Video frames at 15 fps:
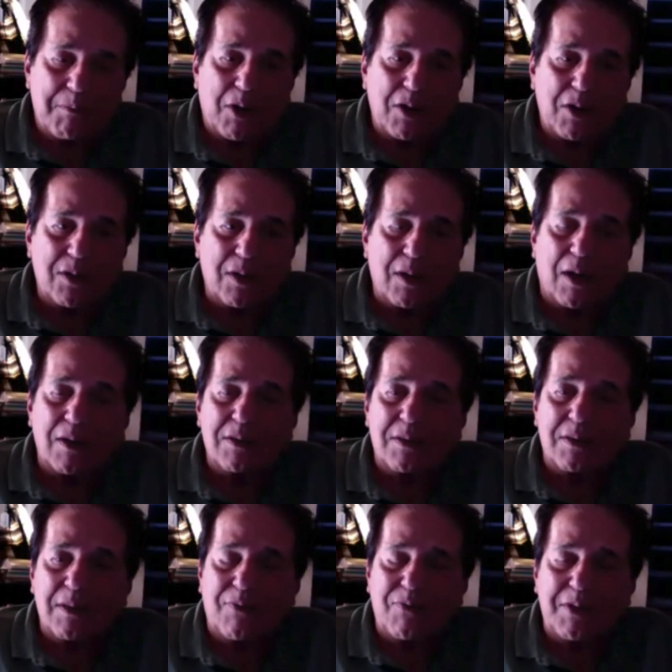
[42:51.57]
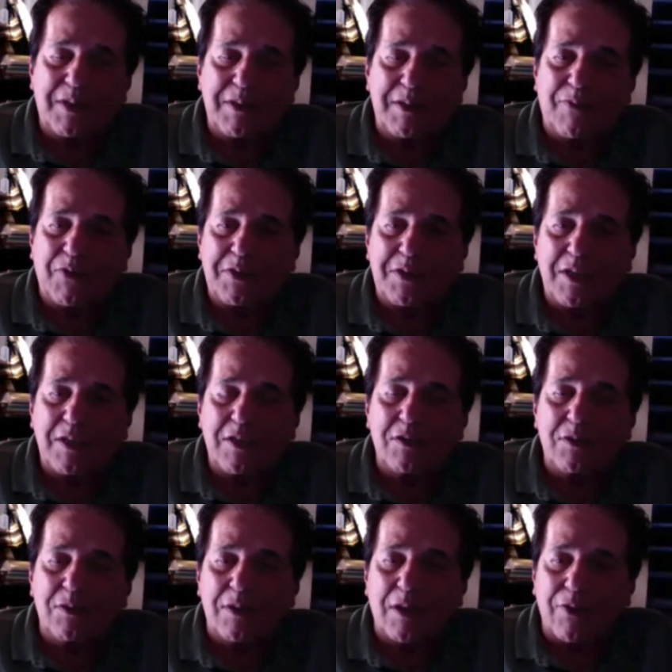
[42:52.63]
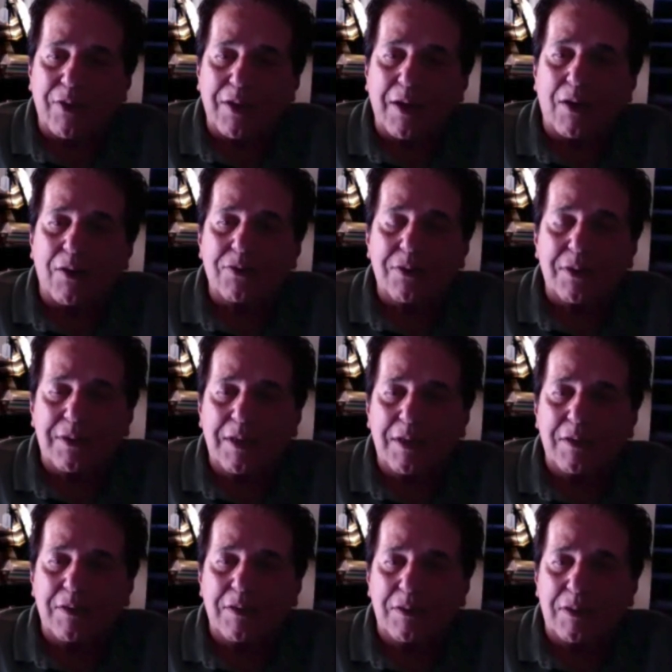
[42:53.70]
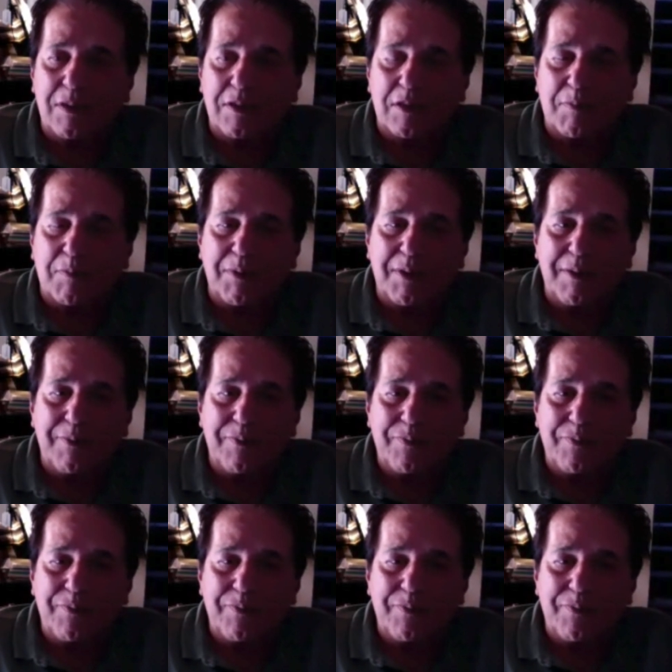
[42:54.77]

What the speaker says: Martial arts, if it teaches you nothing else, it teaches you discipline.